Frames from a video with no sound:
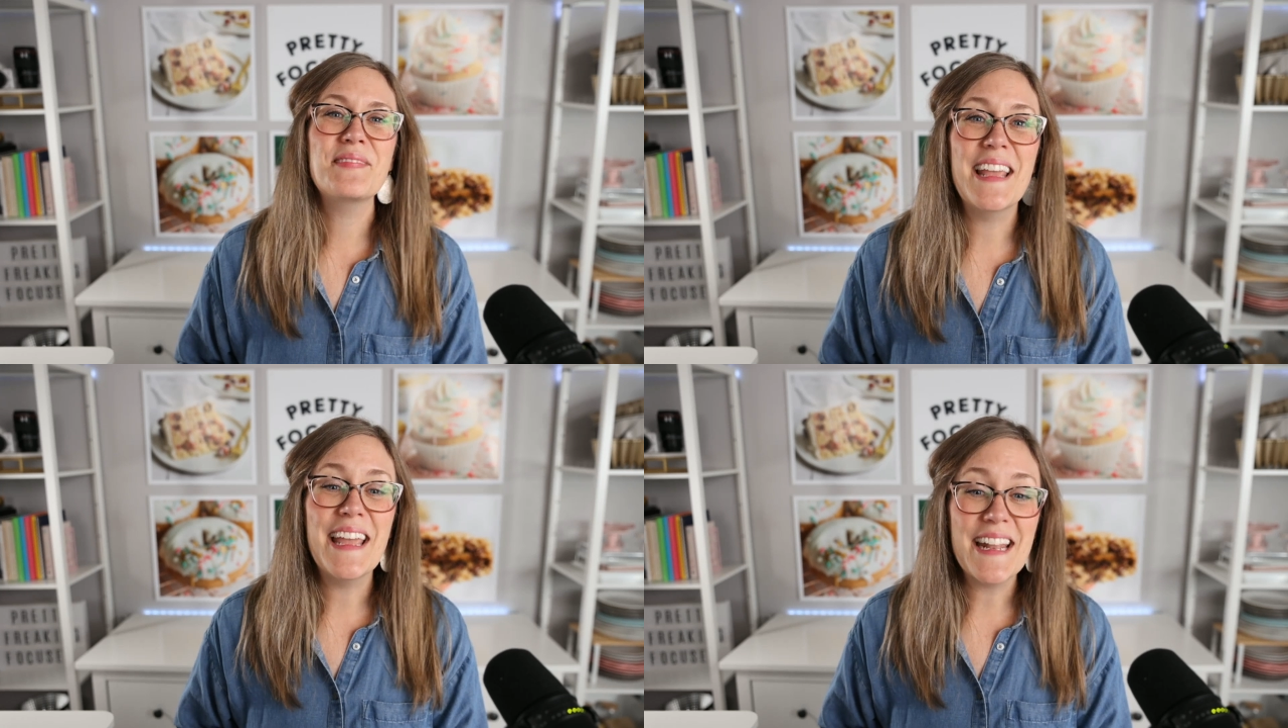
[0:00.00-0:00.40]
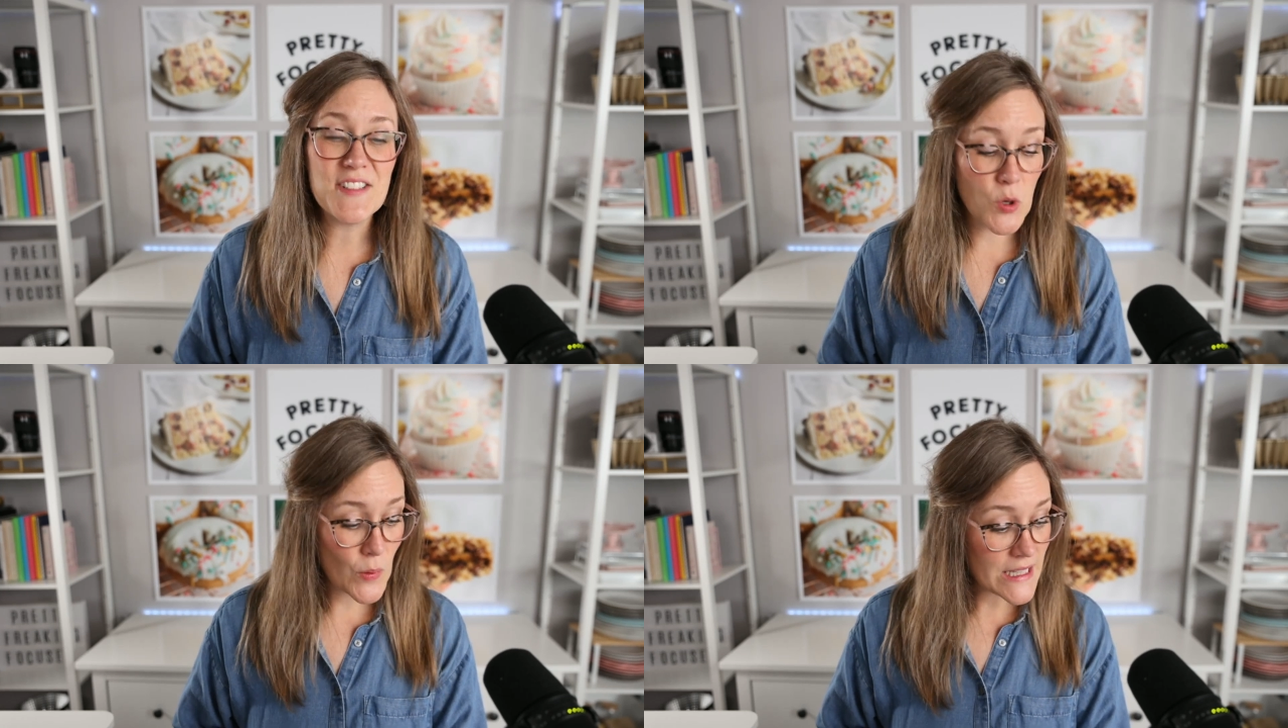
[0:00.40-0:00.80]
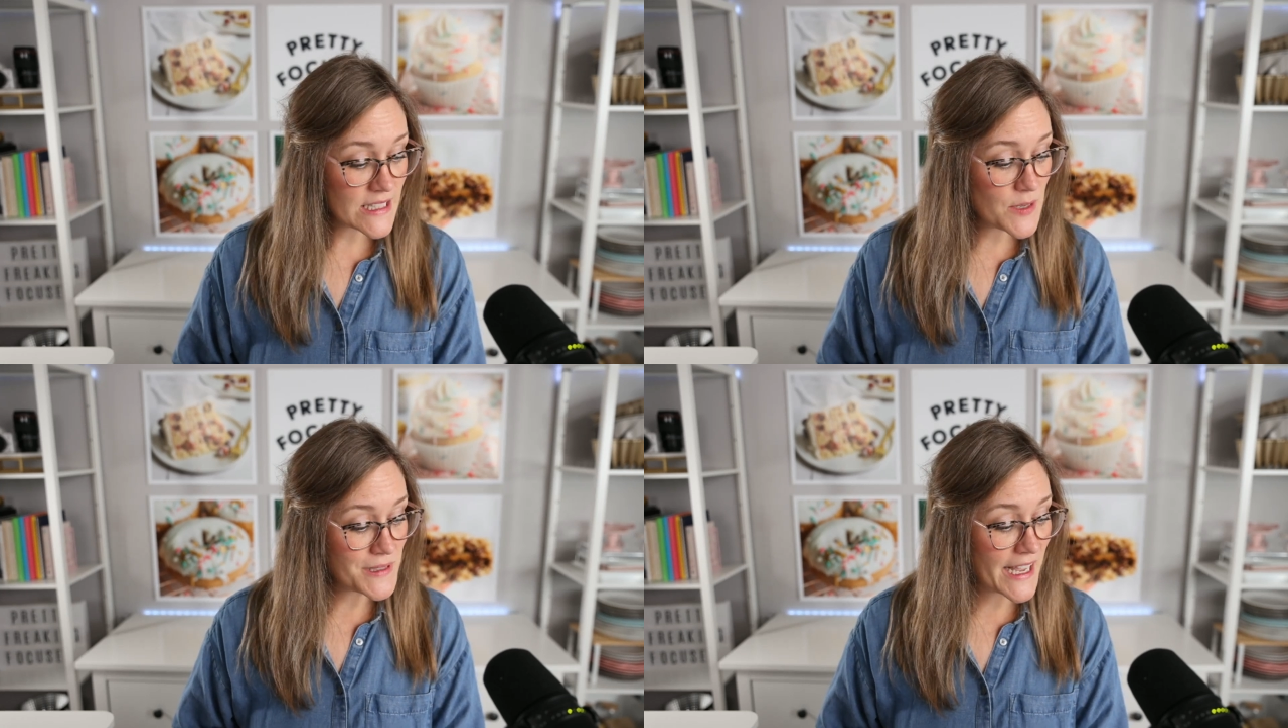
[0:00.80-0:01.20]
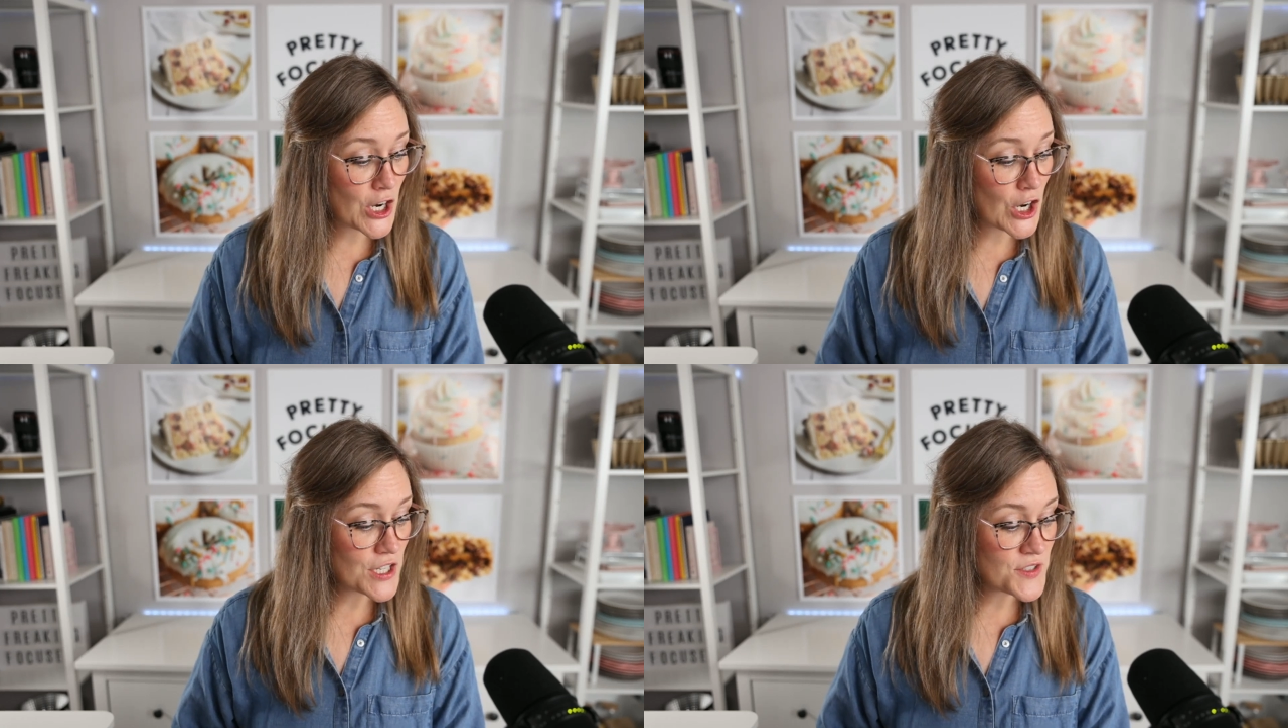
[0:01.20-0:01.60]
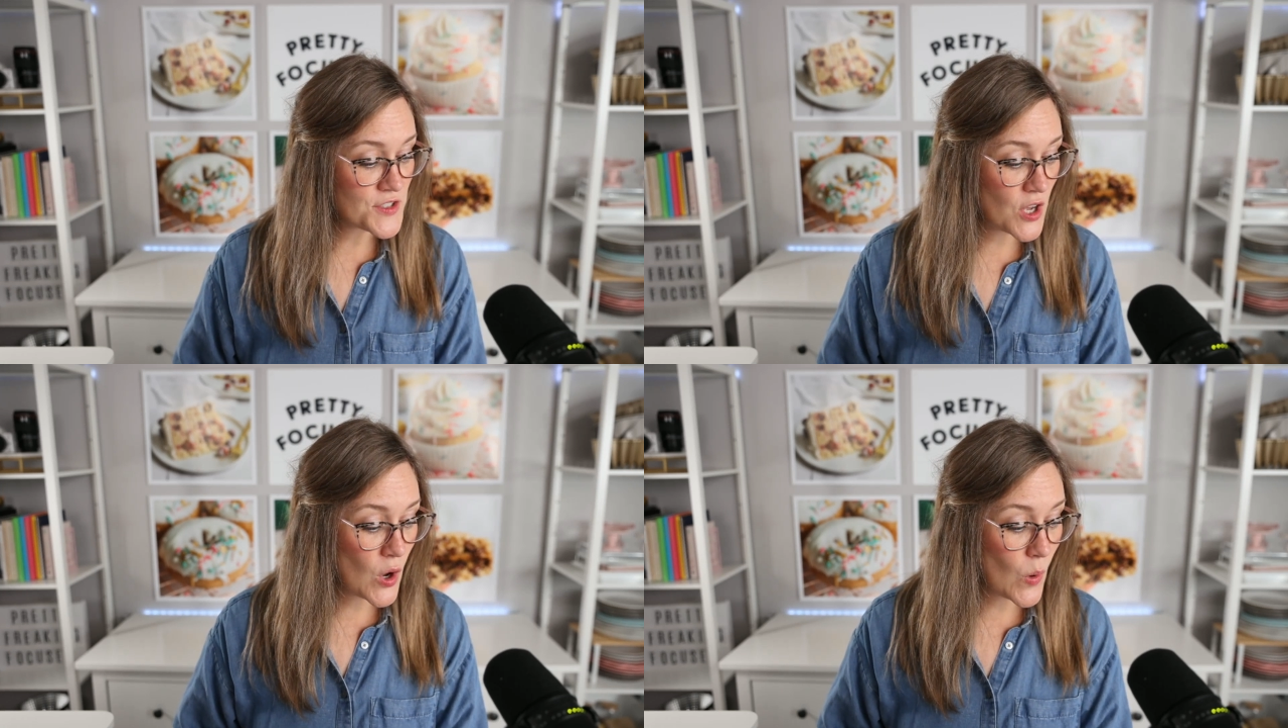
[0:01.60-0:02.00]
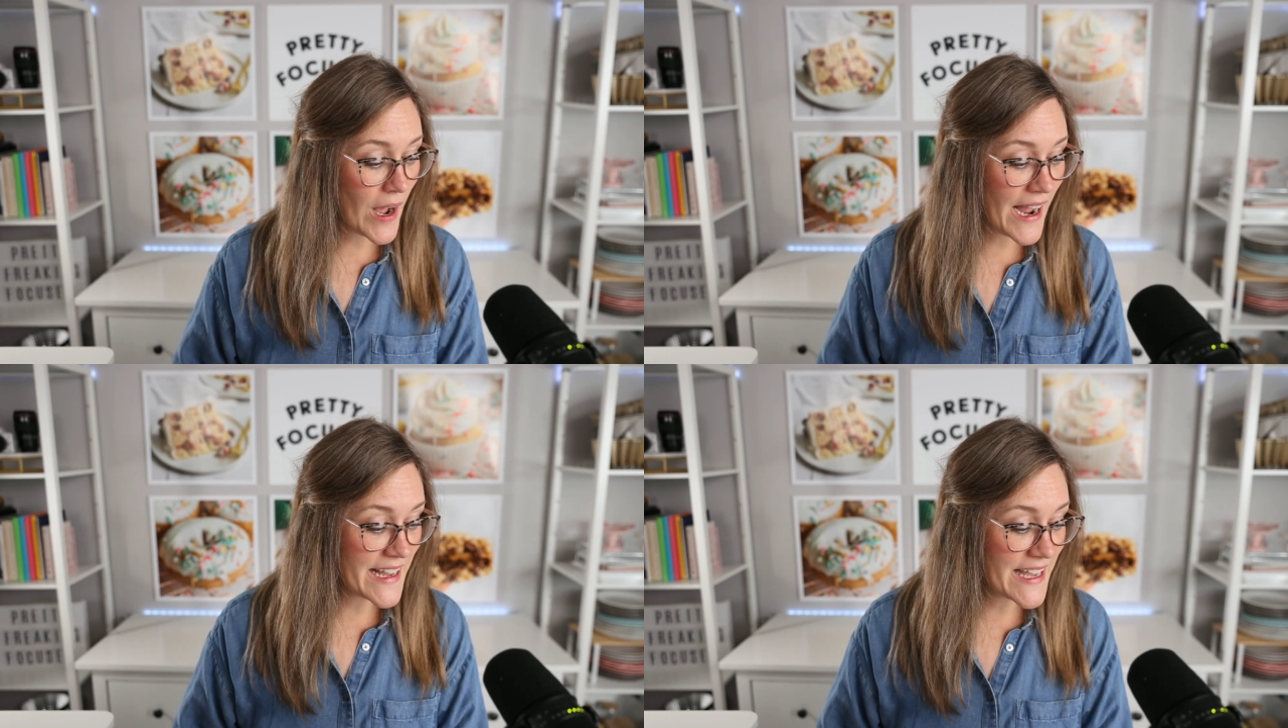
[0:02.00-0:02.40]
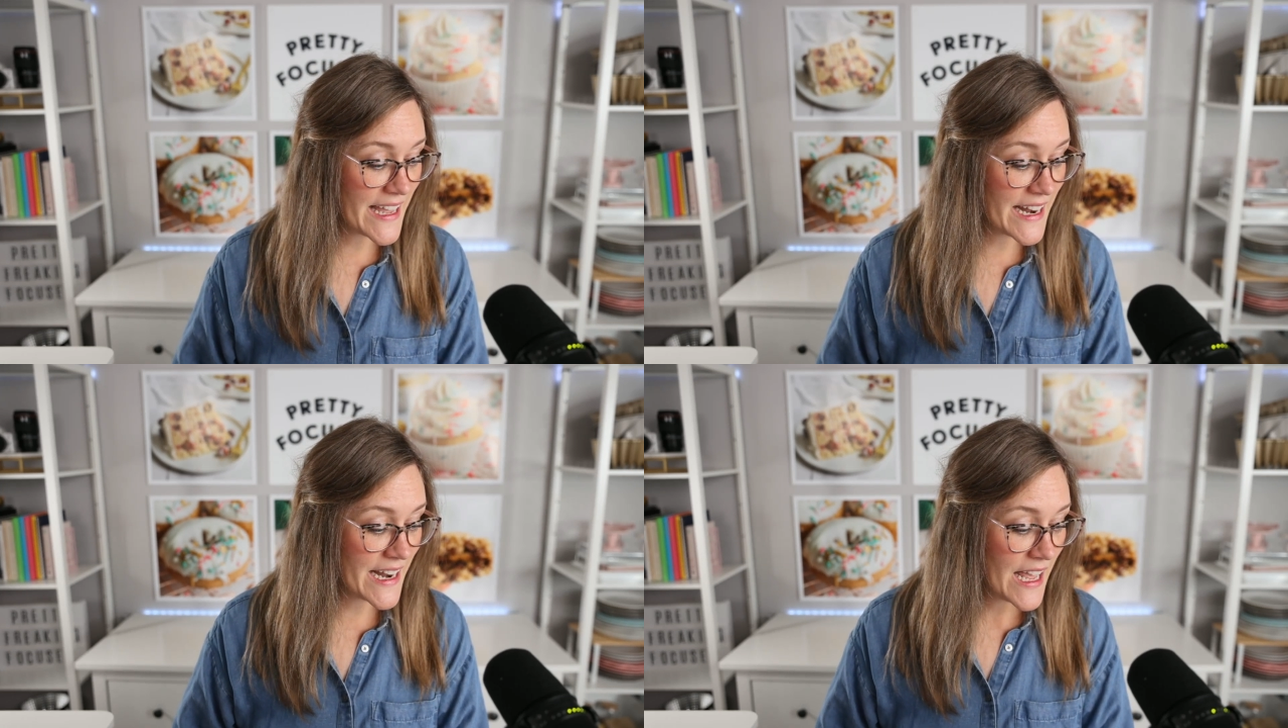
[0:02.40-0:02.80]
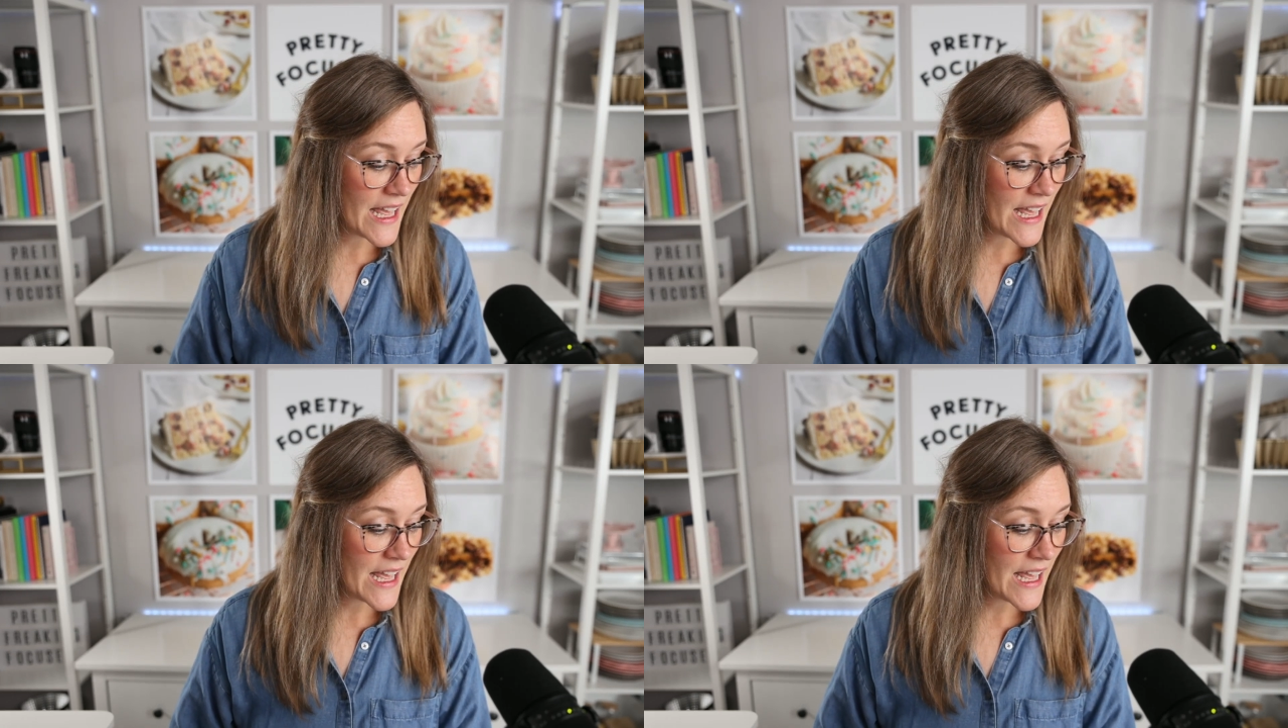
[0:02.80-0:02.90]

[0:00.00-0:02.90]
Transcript: It is a weekly planner, so I can